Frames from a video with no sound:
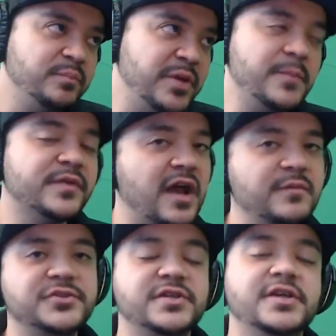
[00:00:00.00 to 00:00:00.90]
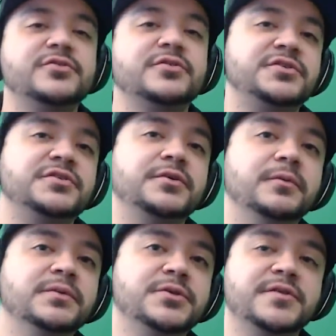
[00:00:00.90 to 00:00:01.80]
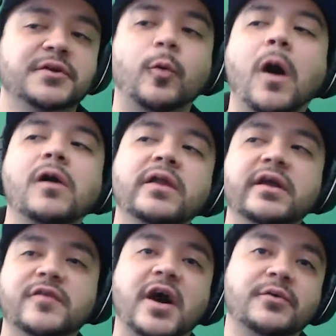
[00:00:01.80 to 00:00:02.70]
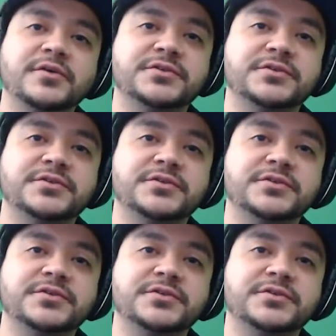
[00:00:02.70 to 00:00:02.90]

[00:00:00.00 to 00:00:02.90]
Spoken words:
people that I've been introduced to. So the quality of hours.